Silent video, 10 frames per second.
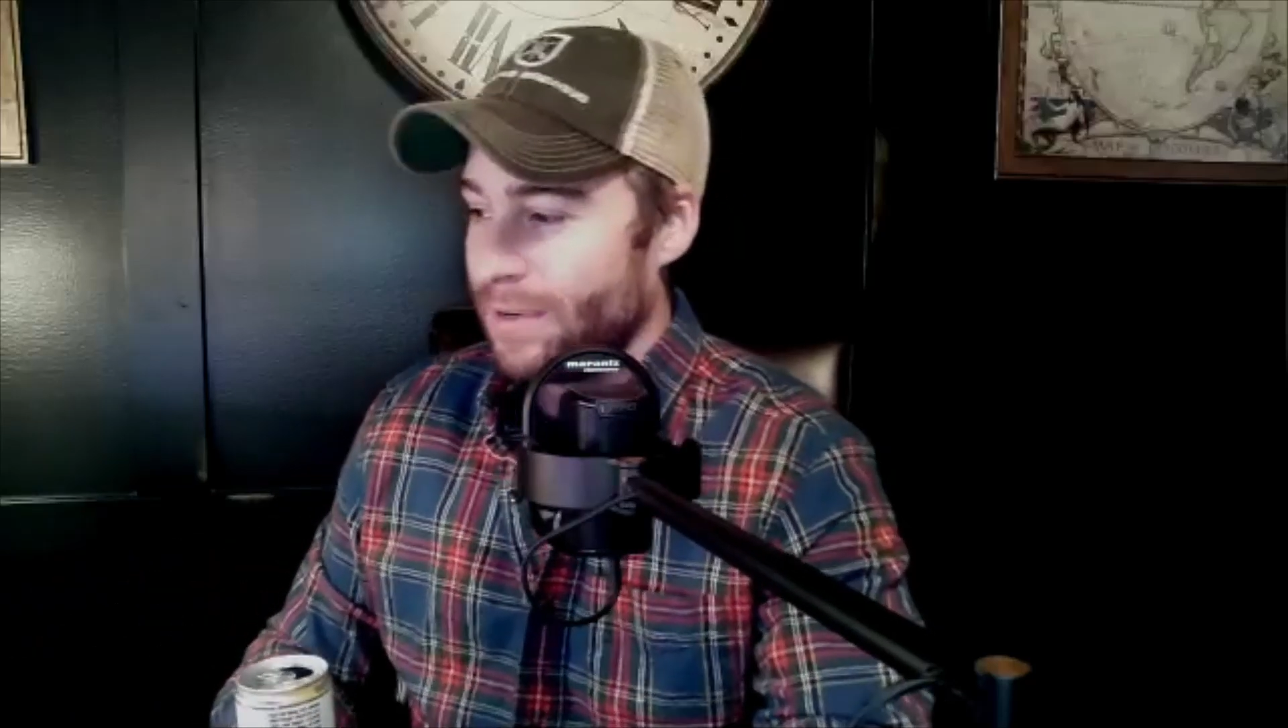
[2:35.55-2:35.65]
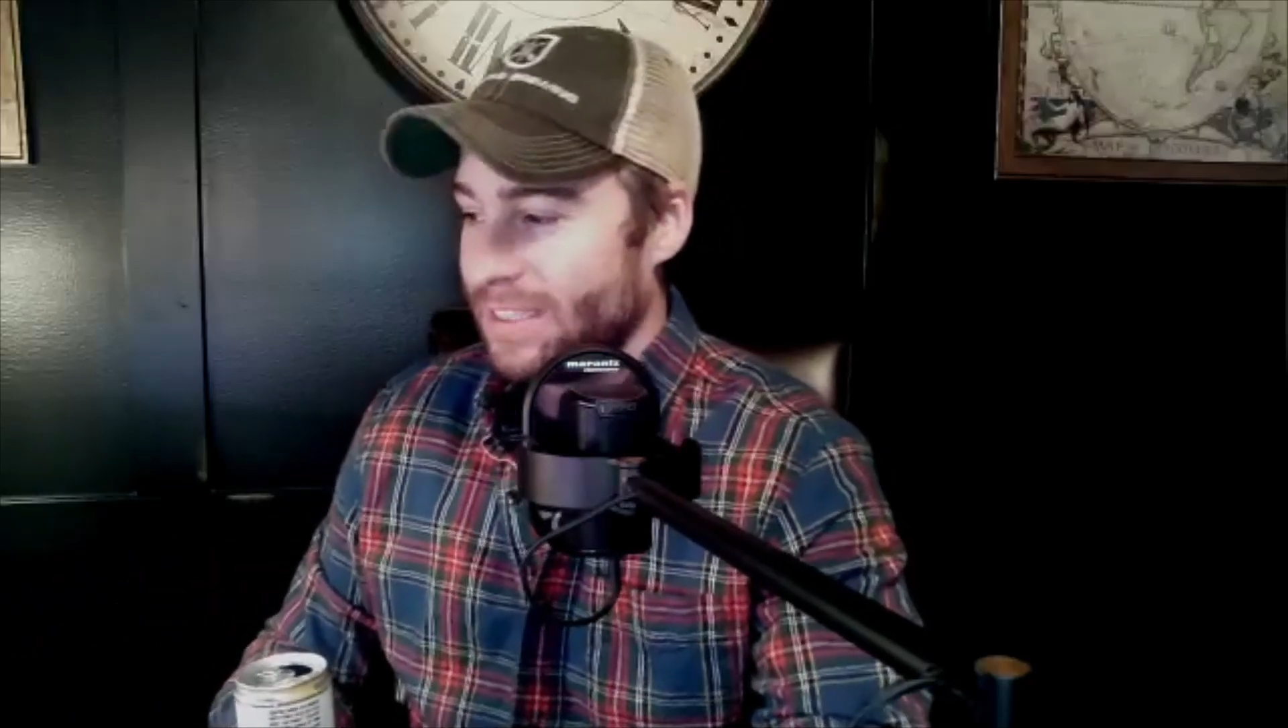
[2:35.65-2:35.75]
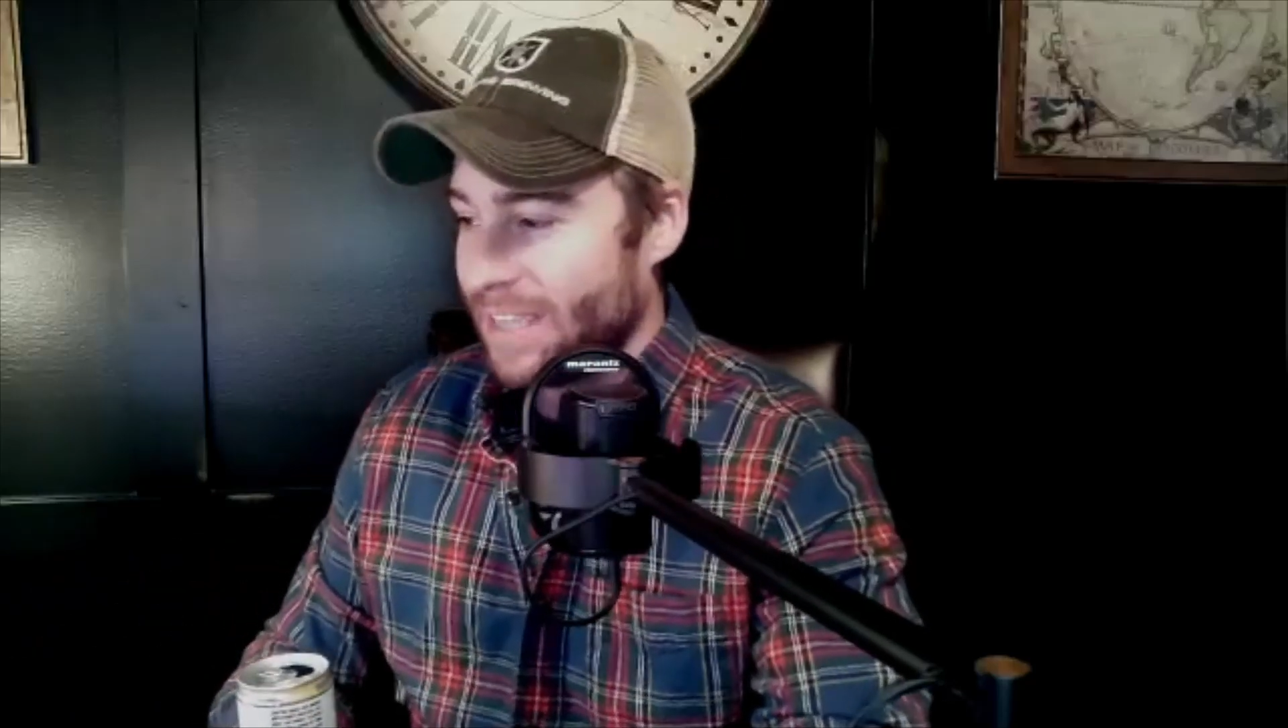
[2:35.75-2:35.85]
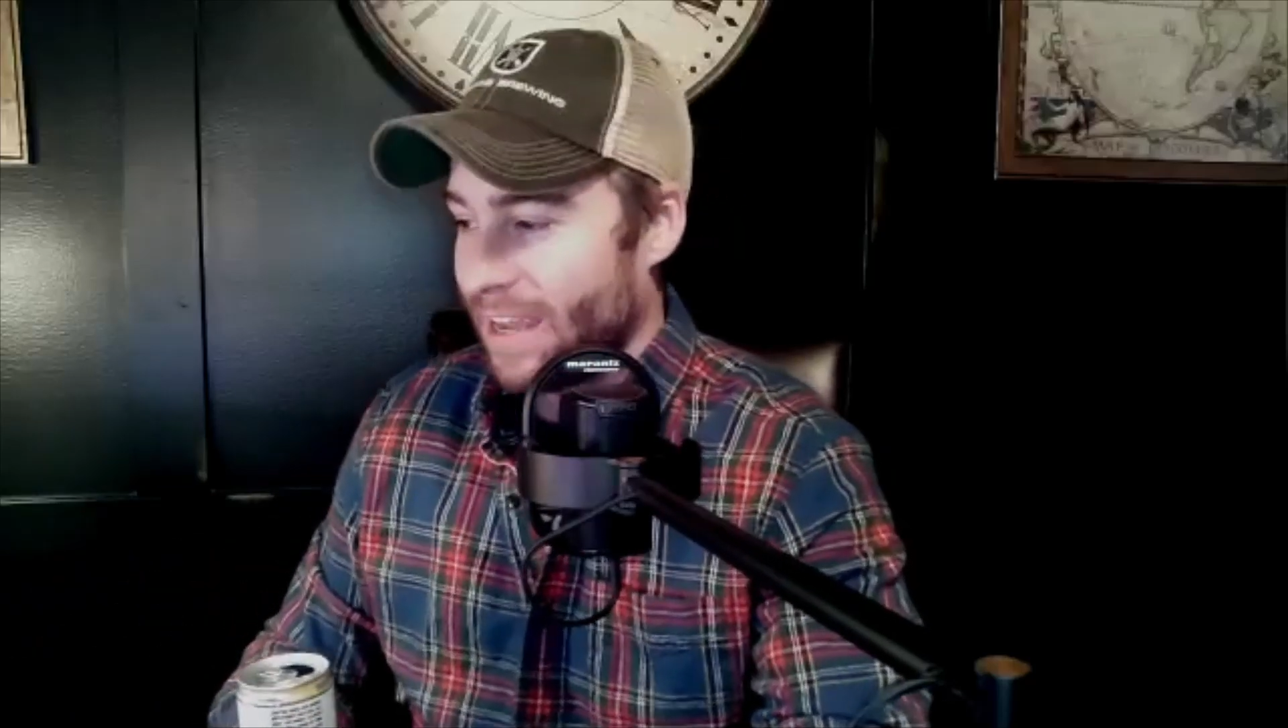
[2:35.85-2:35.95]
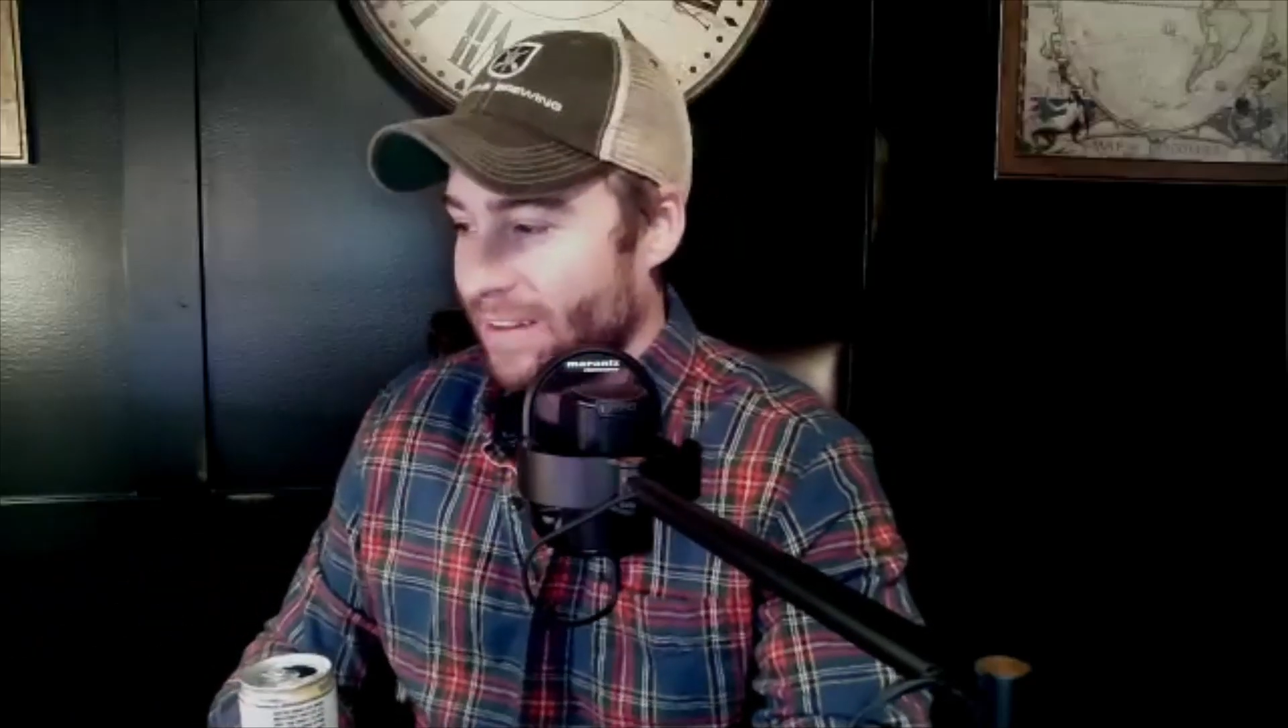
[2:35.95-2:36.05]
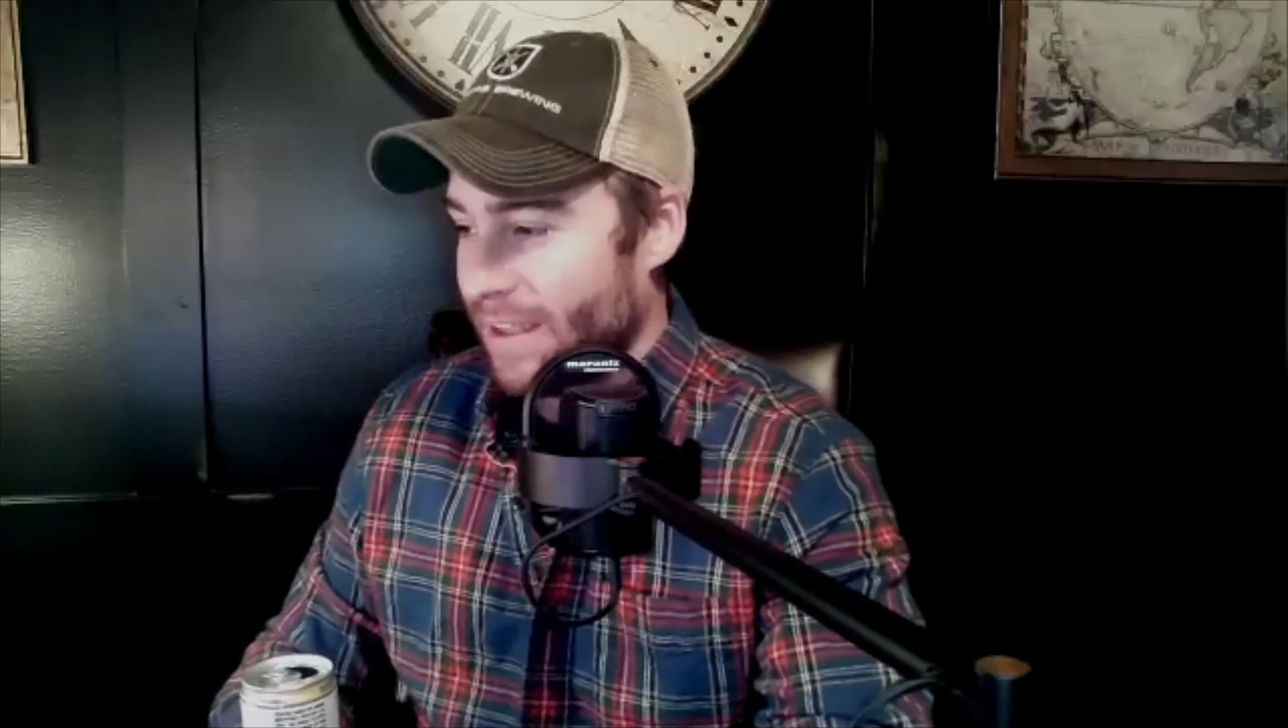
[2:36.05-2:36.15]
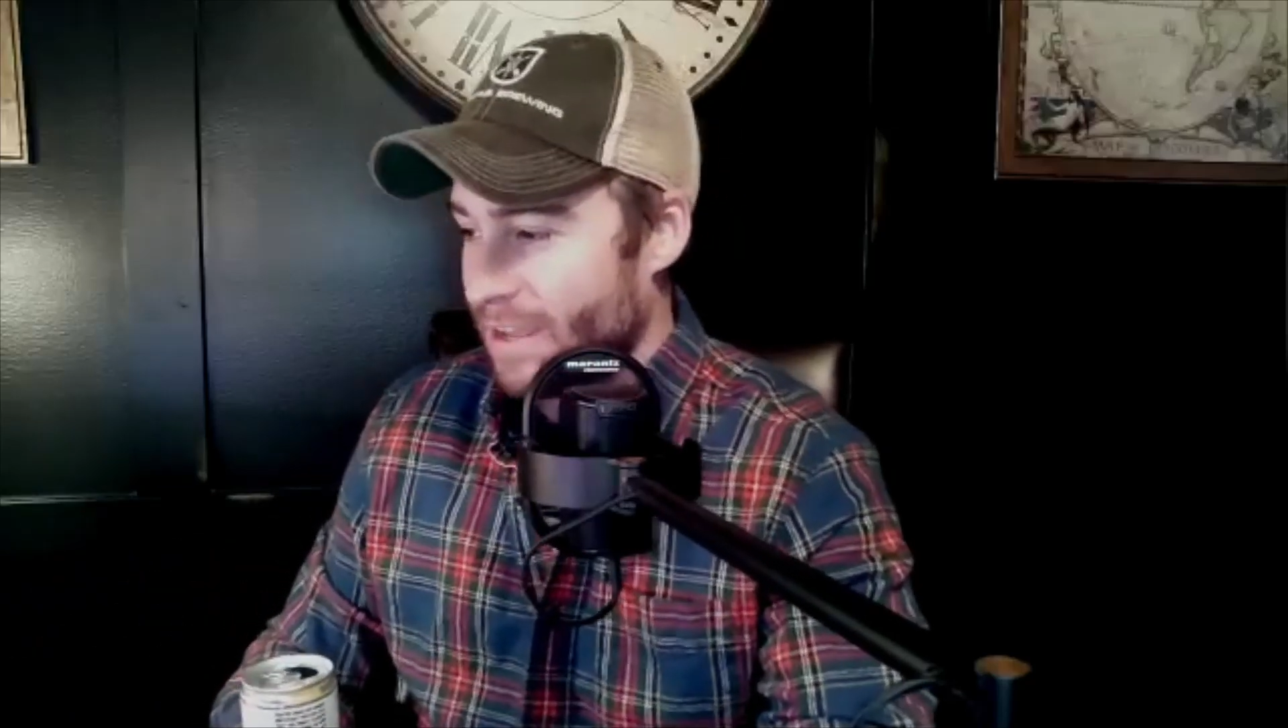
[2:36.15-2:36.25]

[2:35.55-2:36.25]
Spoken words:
he's kind of like